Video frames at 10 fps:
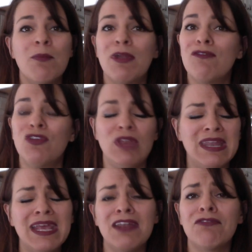But if you need
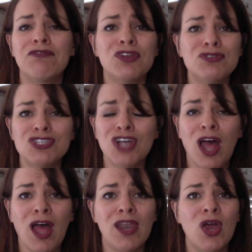to get a flu
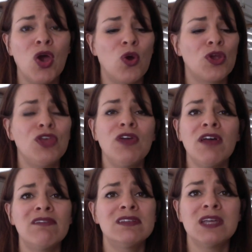shot or you
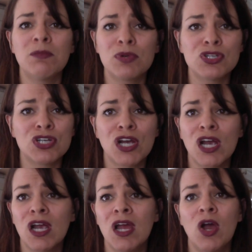have a
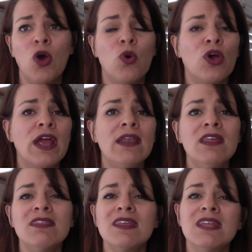temperature or
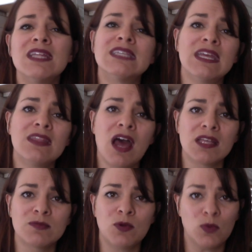anything that's in the
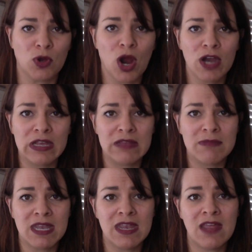hospital where you're already
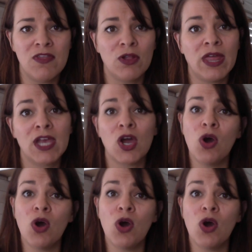admitted and they're like,